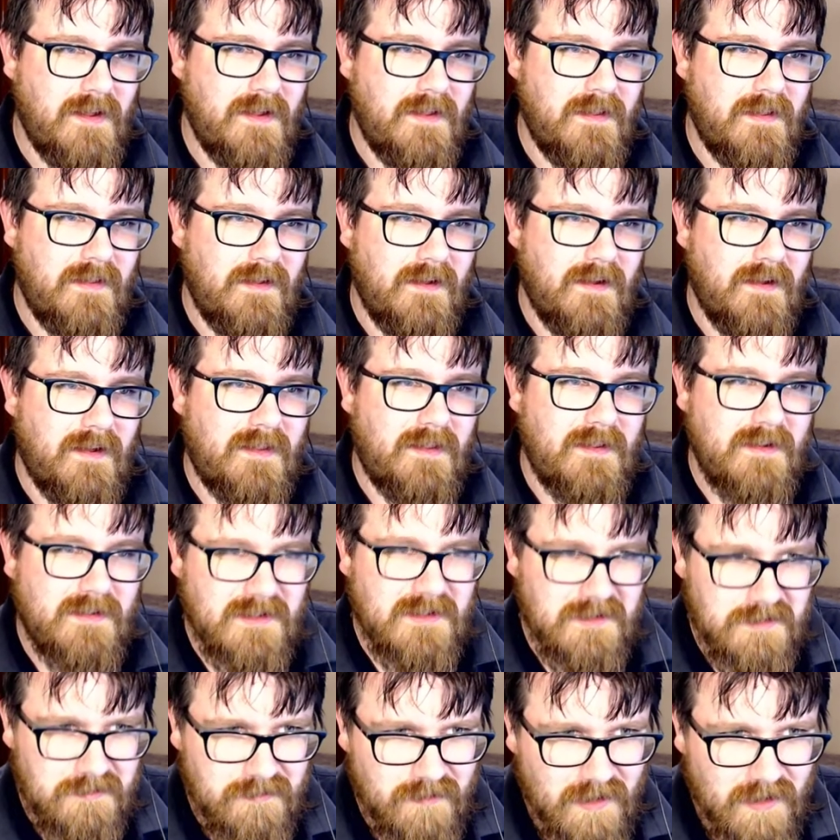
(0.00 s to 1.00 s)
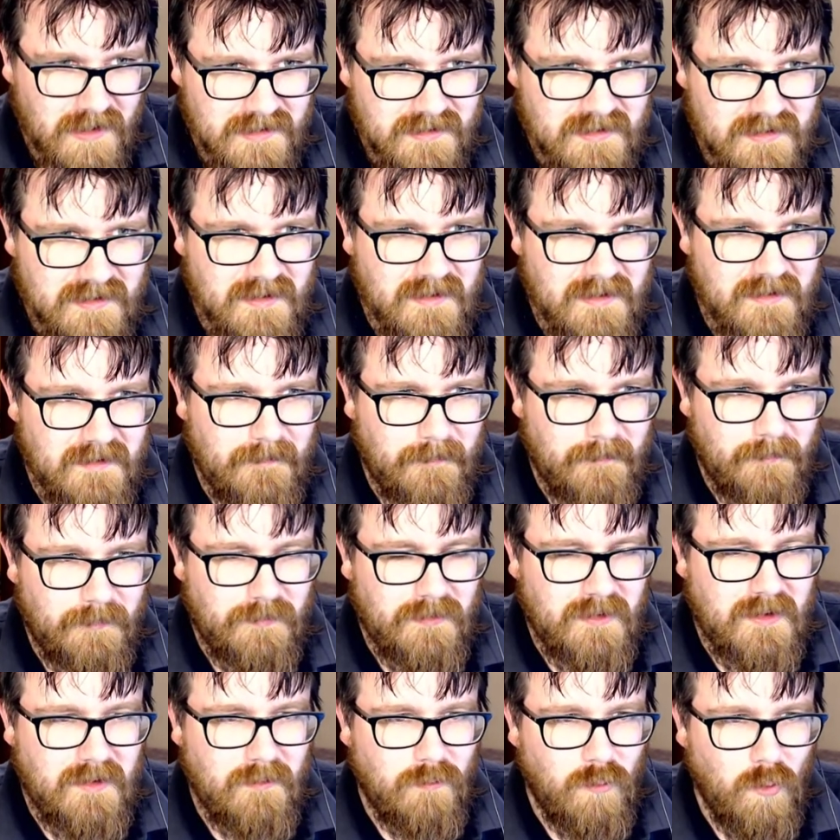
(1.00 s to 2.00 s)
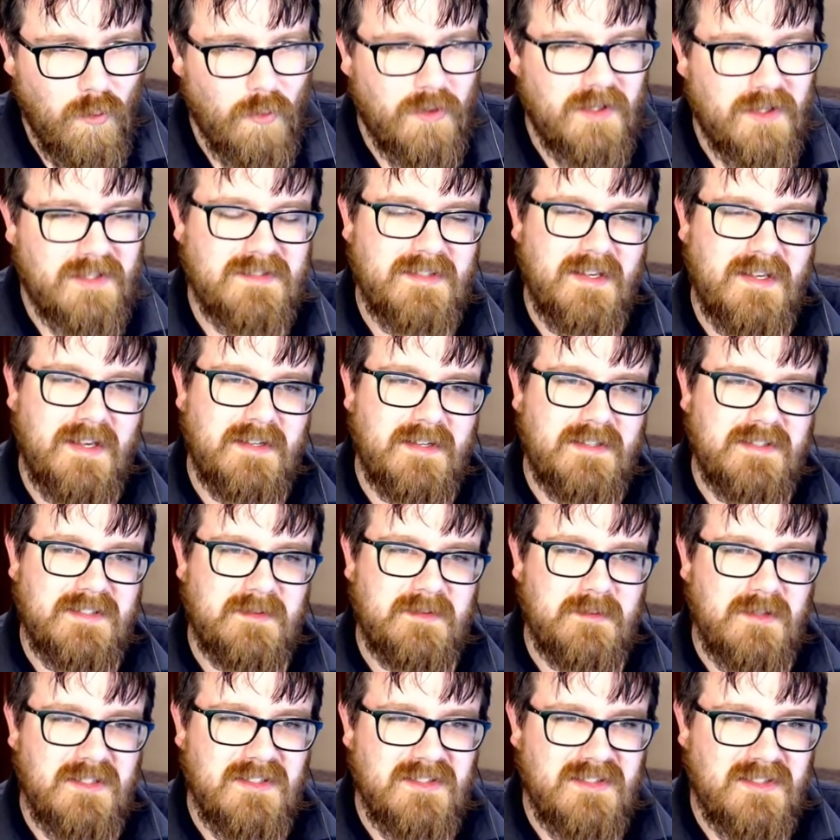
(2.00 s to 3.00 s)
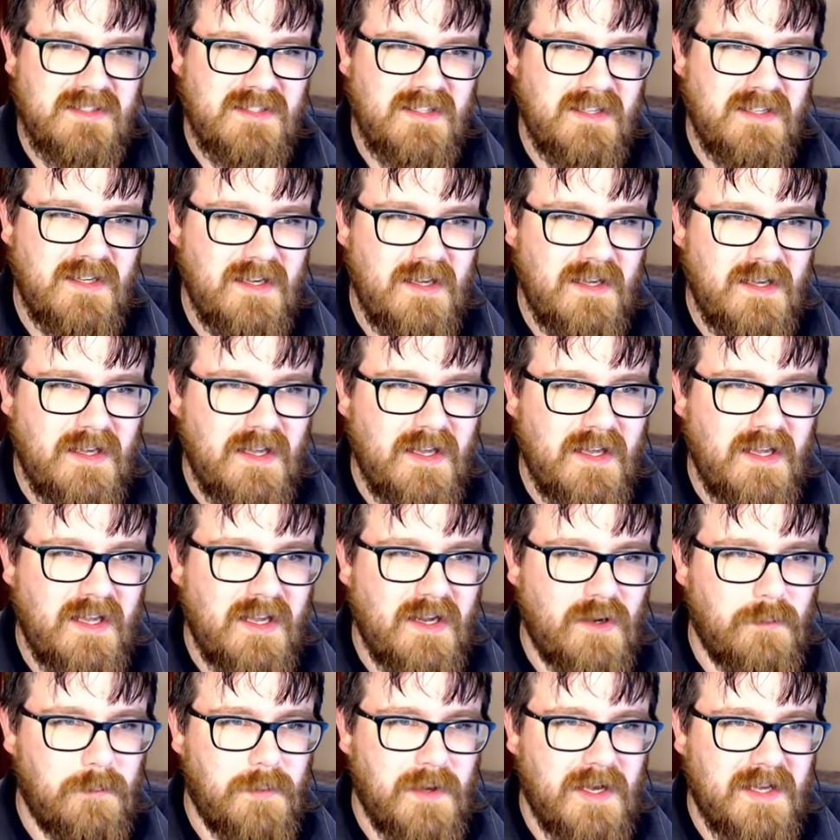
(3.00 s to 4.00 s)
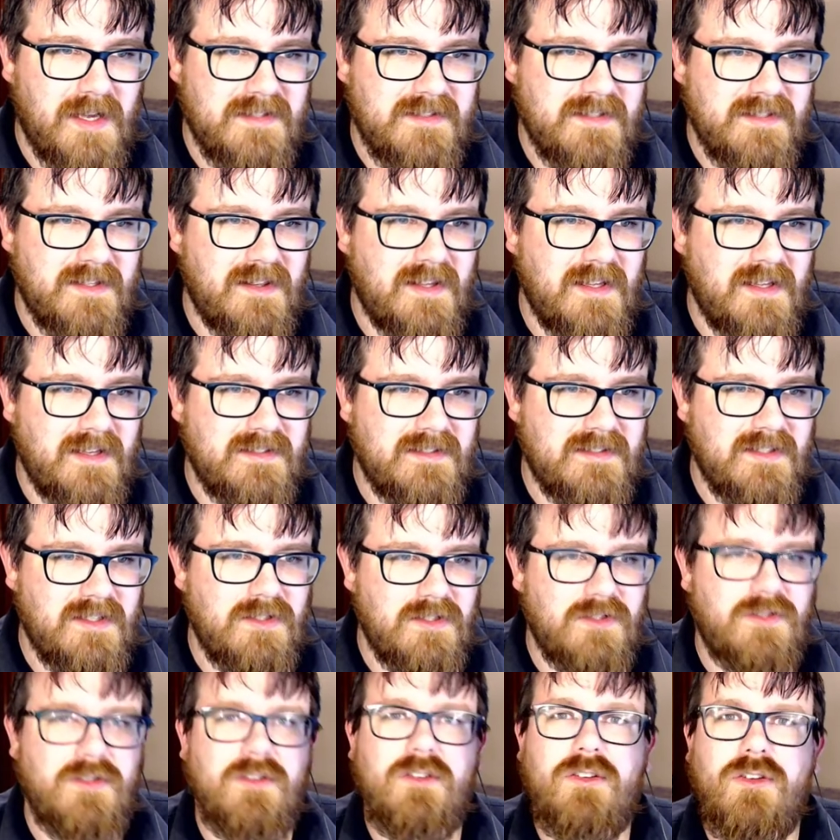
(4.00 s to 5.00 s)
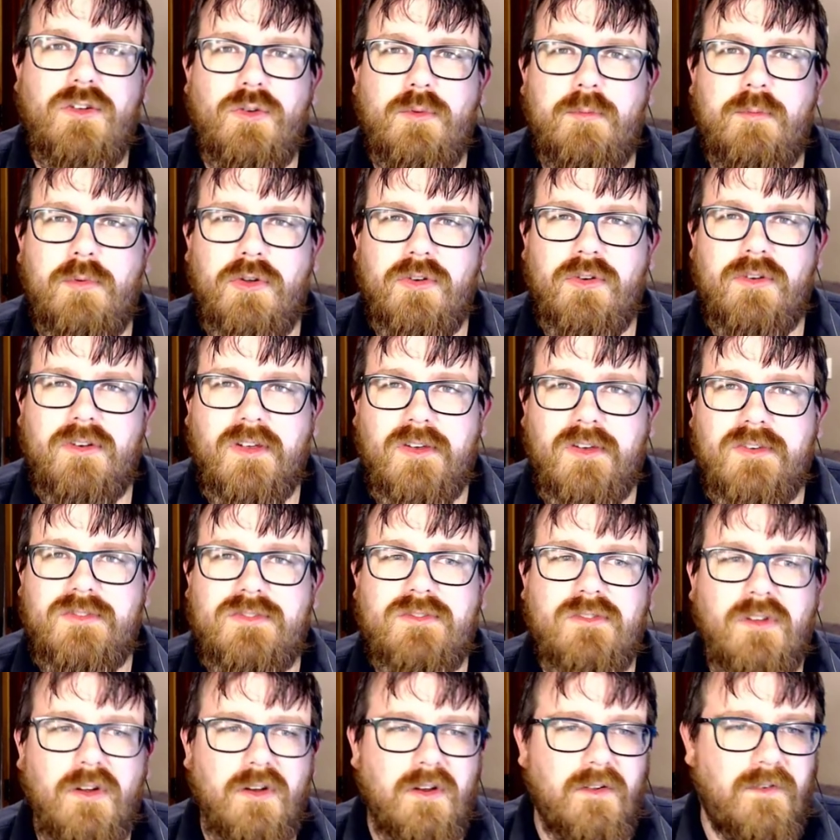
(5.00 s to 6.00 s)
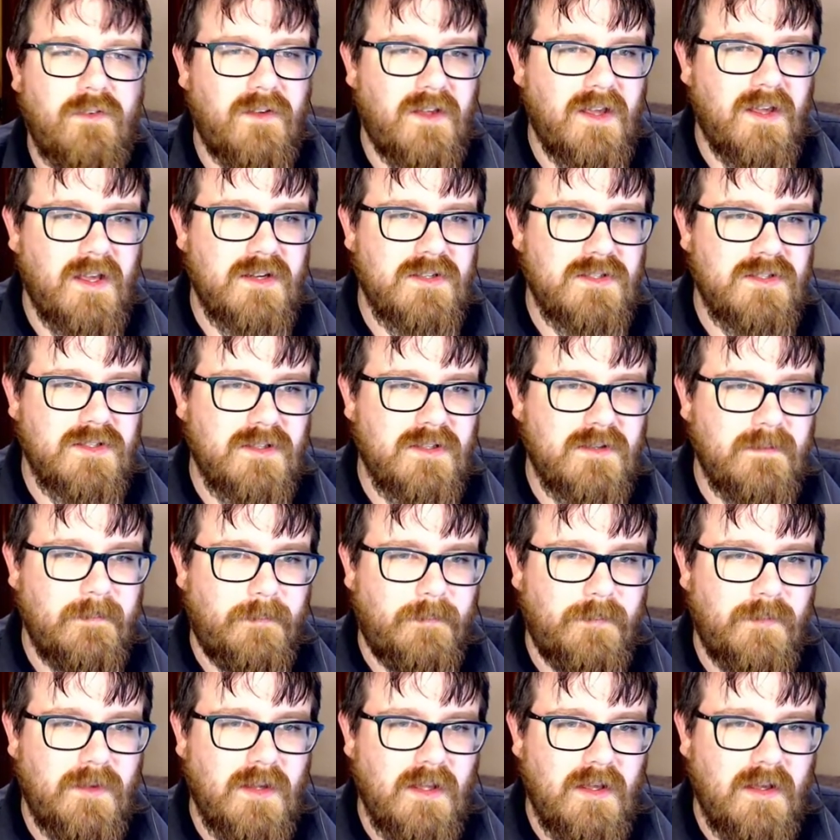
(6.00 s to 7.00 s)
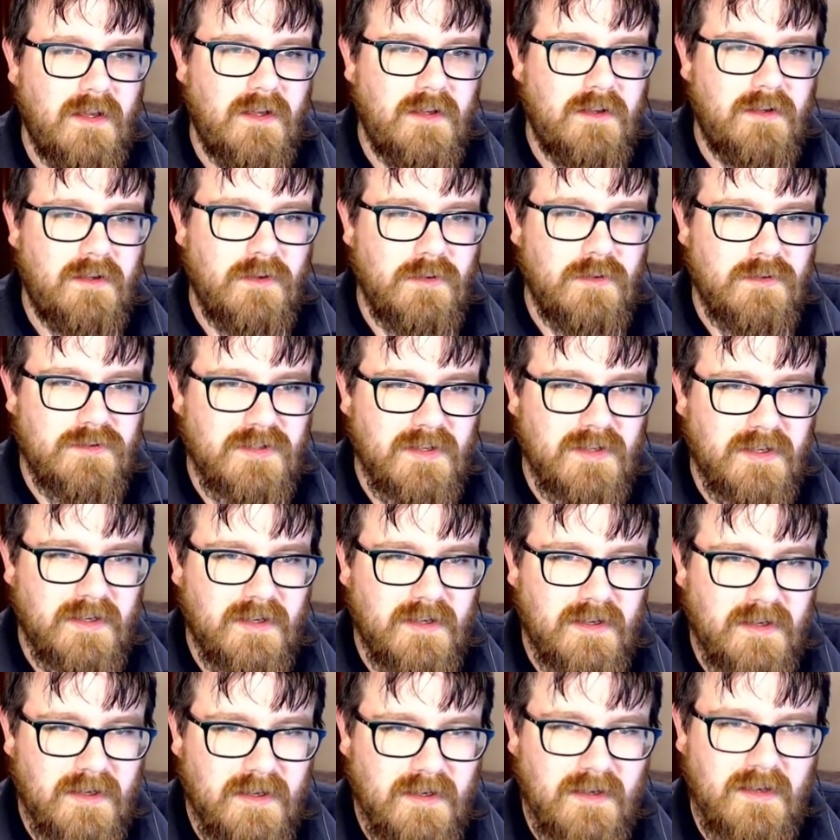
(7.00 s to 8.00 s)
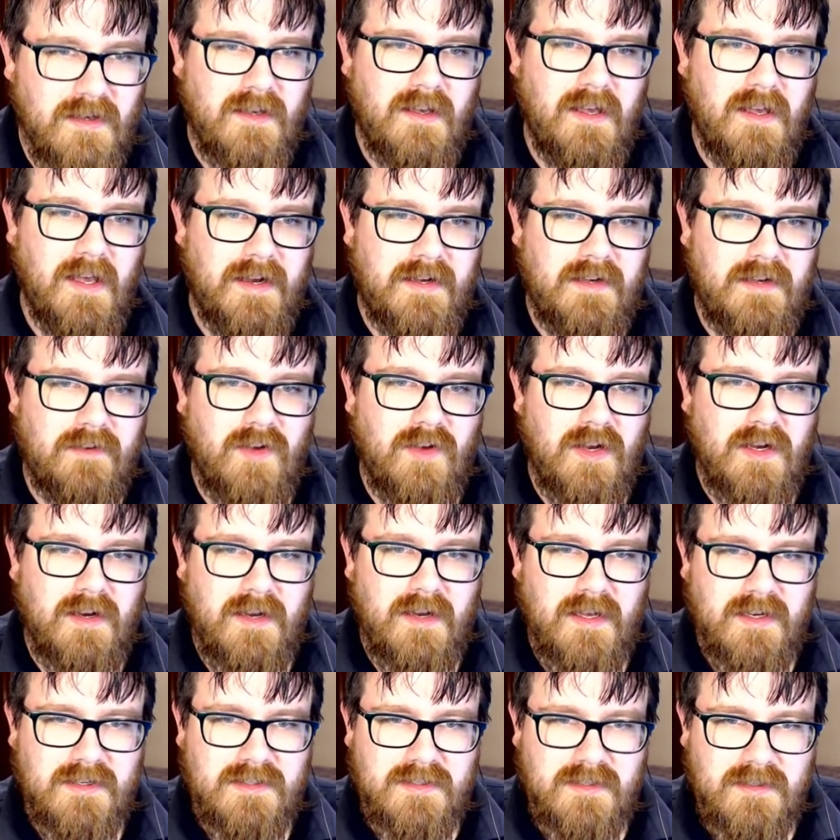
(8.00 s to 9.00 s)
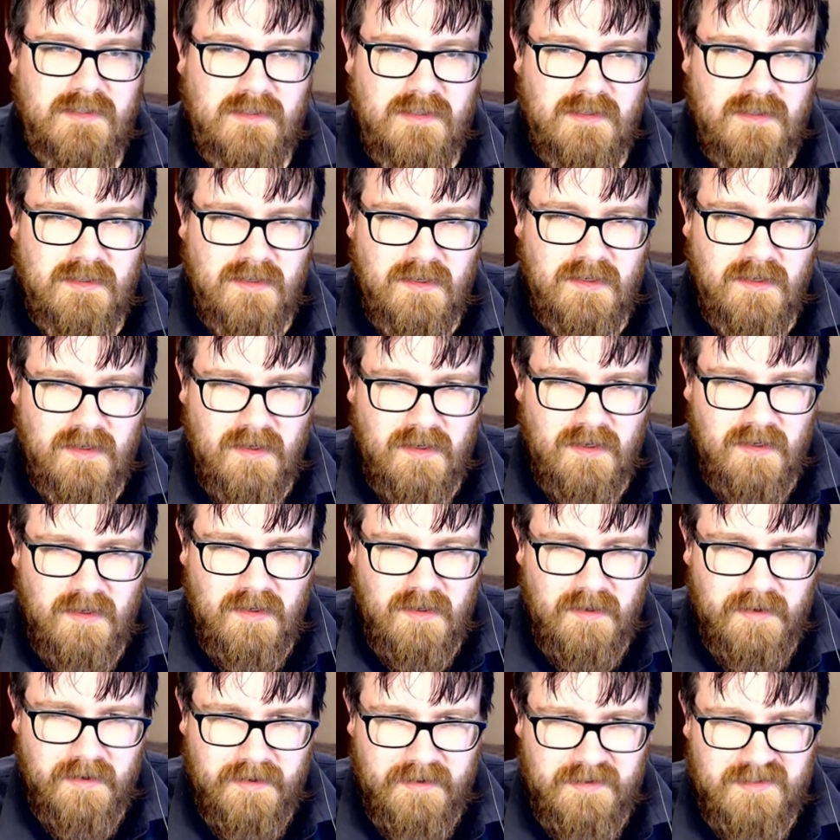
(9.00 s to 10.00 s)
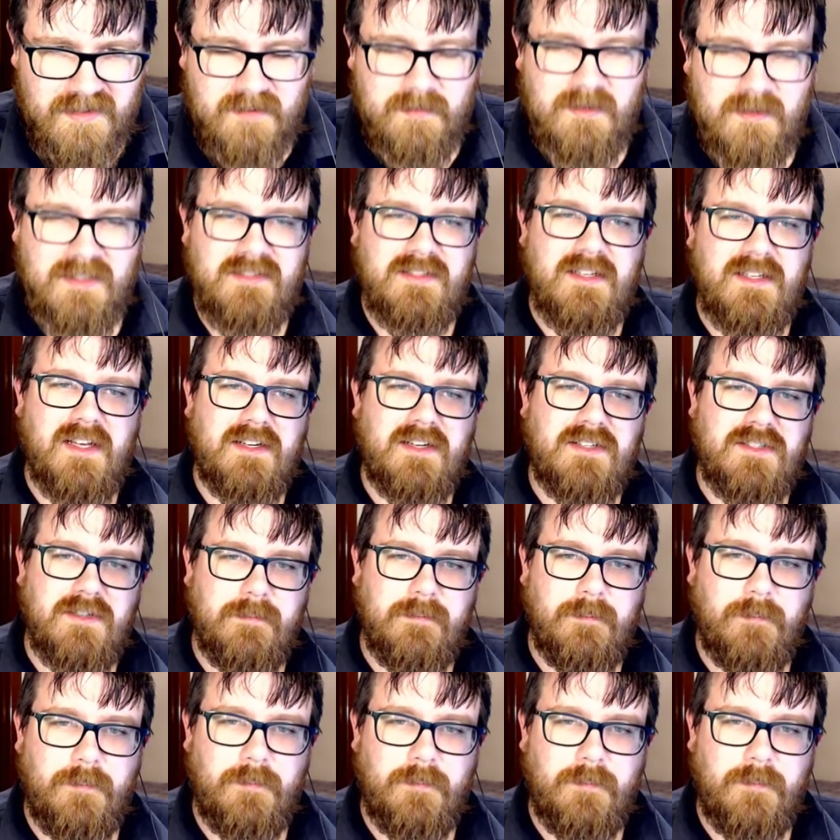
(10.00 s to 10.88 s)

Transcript: the other just writes a warning saying dismissed, and I'm passing these into new burnt toast notification using activated action and dismissed action.